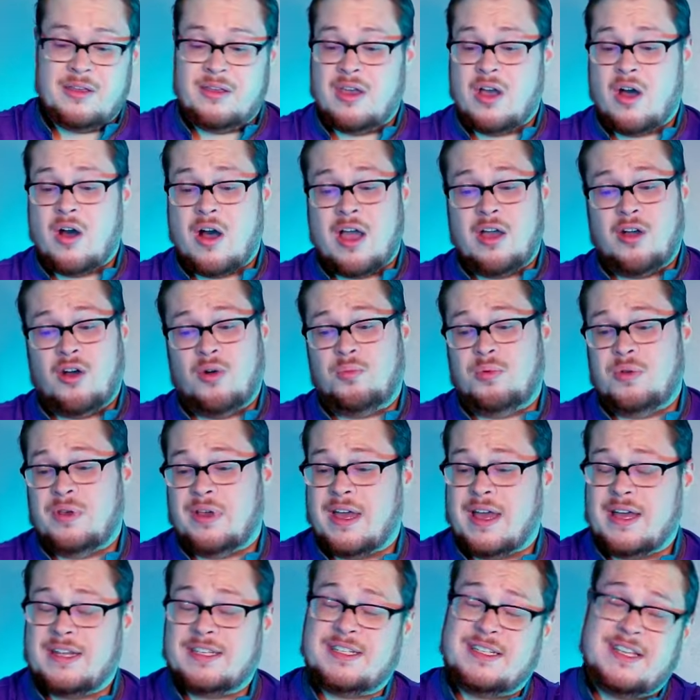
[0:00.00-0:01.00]
Yo, I hope you
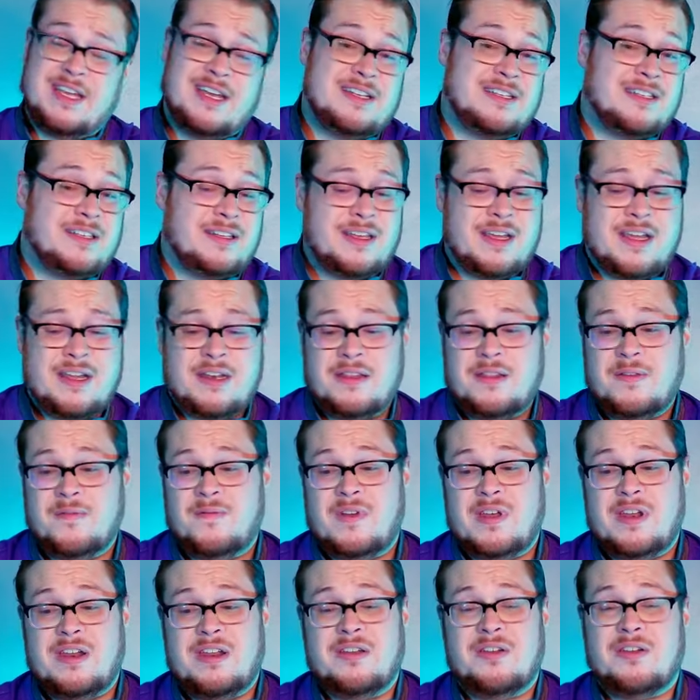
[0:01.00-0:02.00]
guys stayed to the end of the
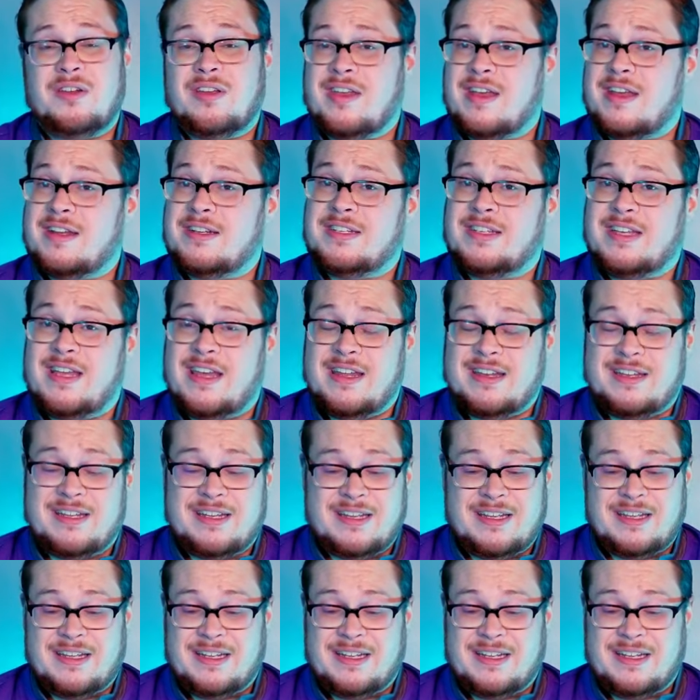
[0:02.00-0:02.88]
video to catch that